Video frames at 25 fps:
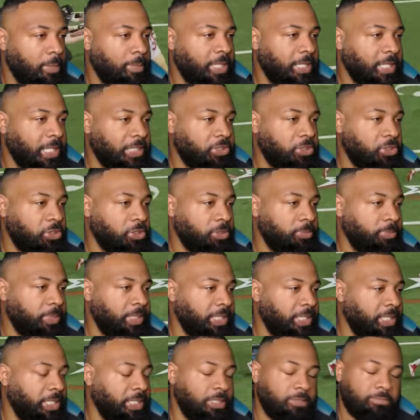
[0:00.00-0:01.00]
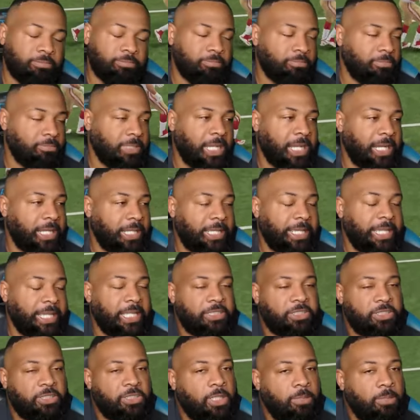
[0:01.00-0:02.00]
I mean, that should be not a
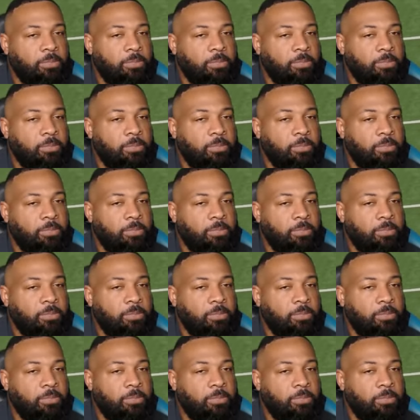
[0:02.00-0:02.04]
catch.